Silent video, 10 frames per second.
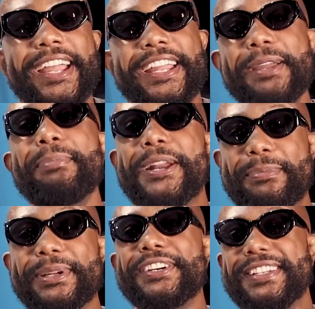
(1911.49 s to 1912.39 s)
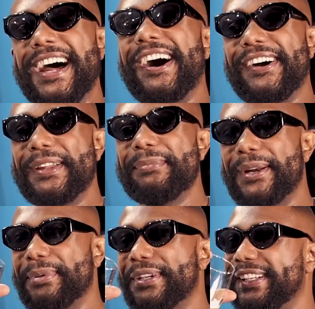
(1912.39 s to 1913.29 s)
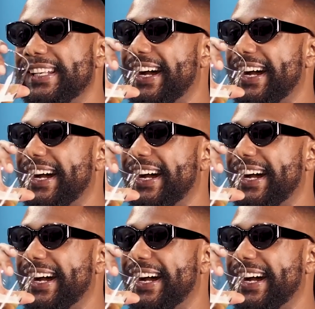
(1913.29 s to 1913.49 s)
He better be good now. Yeah, we good, now, good